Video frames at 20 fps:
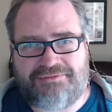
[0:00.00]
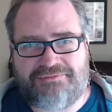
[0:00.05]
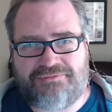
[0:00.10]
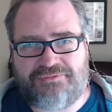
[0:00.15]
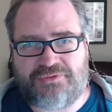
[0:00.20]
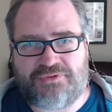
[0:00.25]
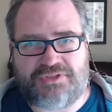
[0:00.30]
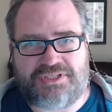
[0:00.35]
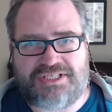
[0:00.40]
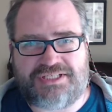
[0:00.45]

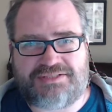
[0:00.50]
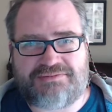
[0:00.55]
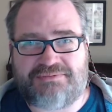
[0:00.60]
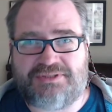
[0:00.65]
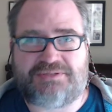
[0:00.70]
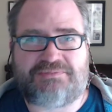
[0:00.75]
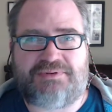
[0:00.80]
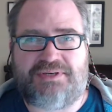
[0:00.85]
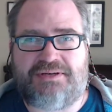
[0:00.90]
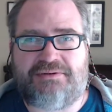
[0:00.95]
4 days.
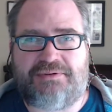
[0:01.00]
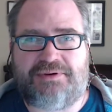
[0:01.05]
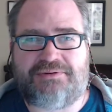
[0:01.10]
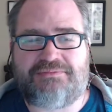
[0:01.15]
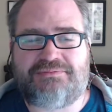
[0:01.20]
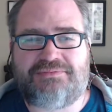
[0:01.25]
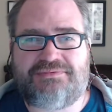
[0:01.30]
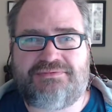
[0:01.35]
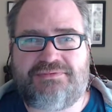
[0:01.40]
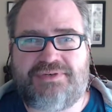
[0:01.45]
Must be. I
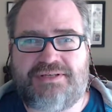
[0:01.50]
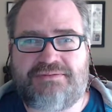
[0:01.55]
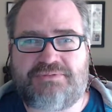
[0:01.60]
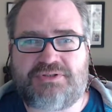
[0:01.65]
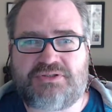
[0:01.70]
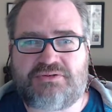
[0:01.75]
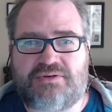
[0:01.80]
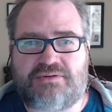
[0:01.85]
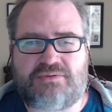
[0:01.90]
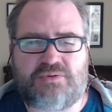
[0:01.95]
write my
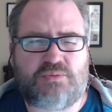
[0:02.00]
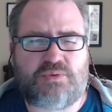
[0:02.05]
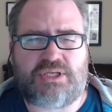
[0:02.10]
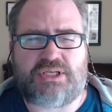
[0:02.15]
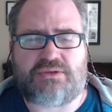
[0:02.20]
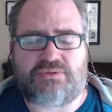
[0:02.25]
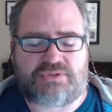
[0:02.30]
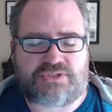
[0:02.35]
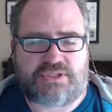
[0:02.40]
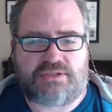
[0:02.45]
script. A week
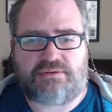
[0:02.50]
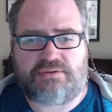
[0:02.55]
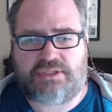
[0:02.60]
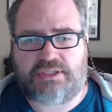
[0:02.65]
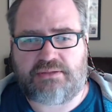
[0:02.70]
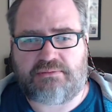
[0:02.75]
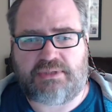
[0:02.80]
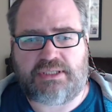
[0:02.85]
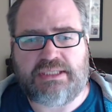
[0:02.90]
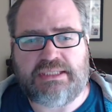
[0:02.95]
or so.
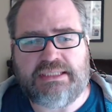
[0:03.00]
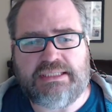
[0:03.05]
Anyway.